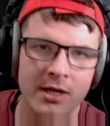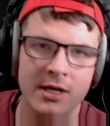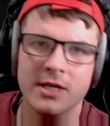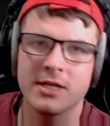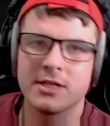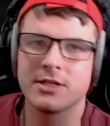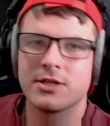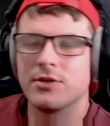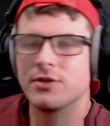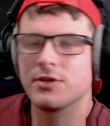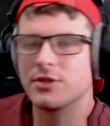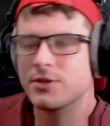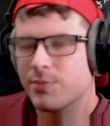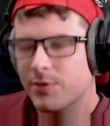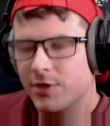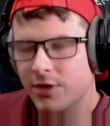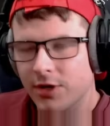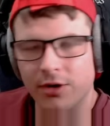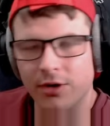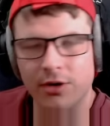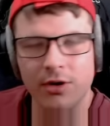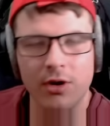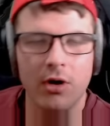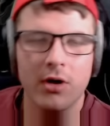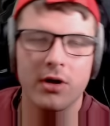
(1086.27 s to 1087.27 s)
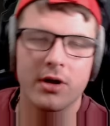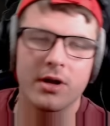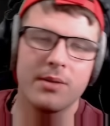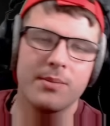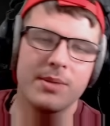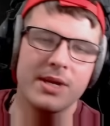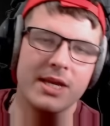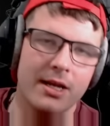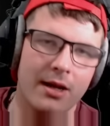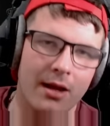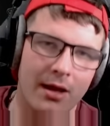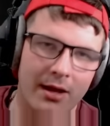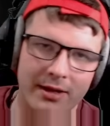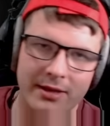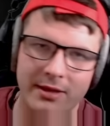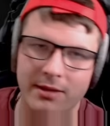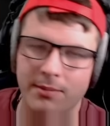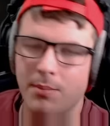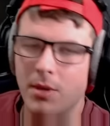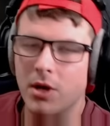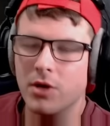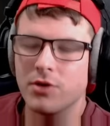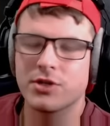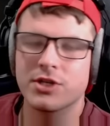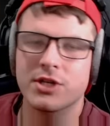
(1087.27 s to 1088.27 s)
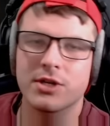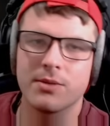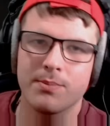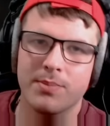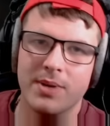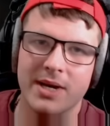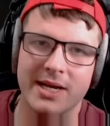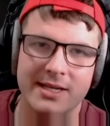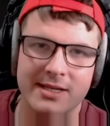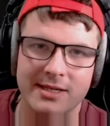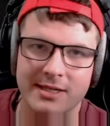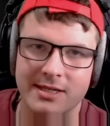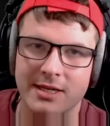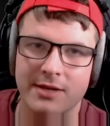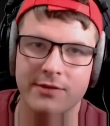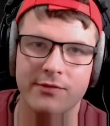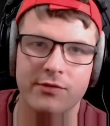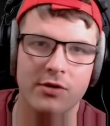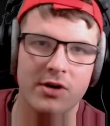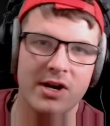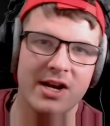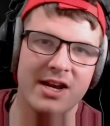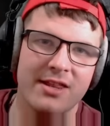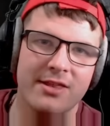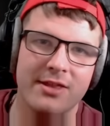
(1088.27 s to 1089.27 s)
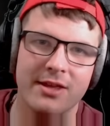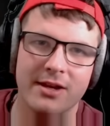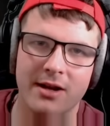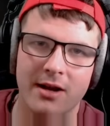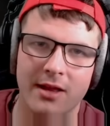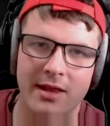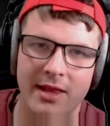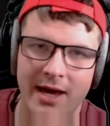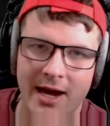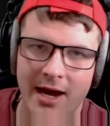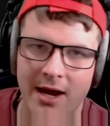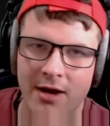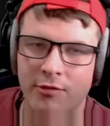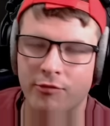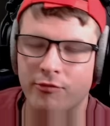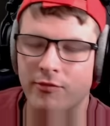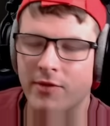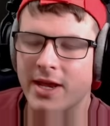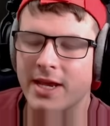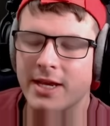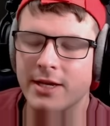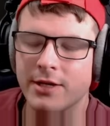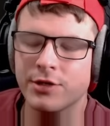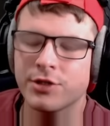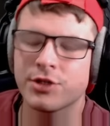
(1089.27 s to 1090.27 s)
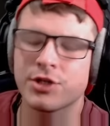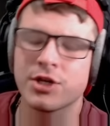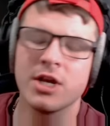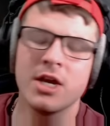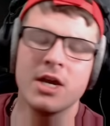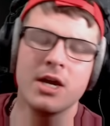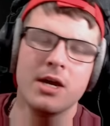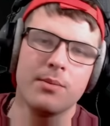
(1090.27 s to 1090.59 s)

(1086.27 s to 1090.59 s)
So it's not going to be like the most competitive or anything like that at range.